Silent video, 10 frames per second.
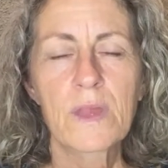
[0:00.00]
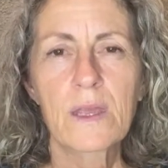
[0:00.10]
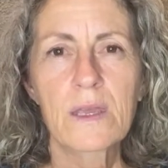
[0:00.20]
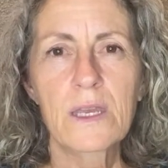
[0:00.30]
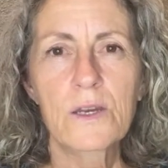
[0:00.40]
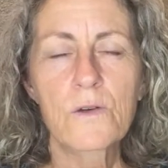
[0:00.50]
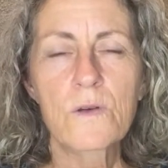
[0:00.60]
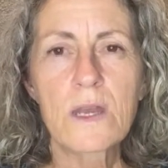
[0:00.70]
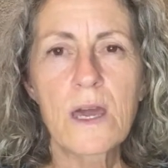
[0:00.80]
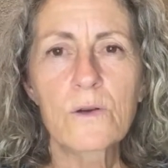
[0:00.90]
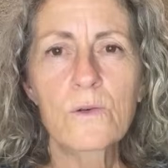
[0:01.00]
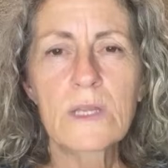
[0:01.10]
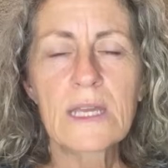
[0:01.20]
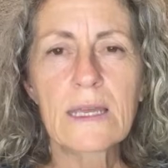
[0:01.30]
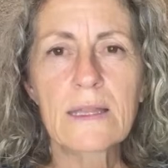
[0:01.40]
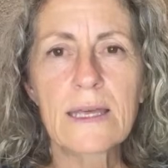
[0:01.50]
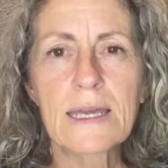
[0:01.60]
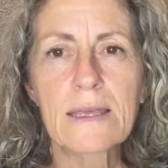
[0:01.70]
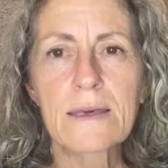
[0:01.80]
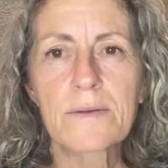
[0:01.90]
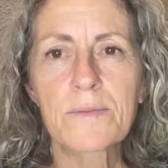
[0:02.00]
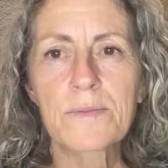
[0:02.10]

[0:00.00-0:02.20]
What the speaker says: not only like,